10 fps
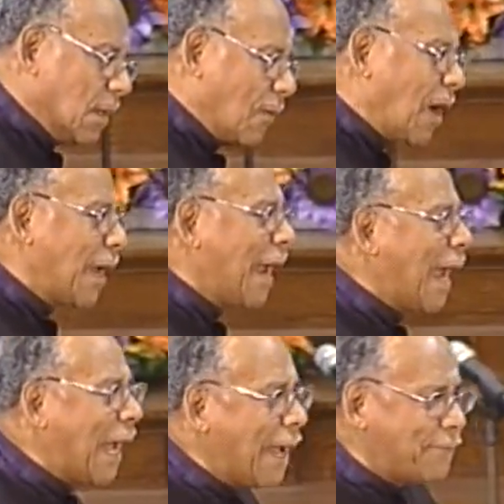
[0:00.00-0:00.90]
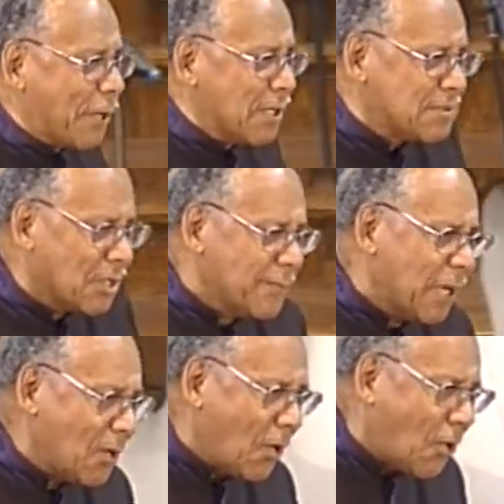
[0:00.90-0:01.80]
What happened to
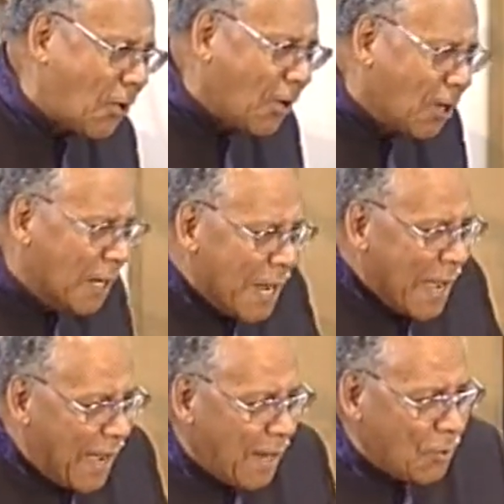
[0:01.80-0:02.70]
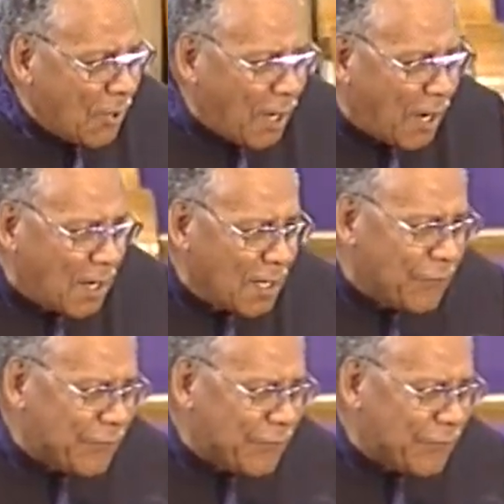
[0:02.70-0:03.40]
me, Lord? don't hardly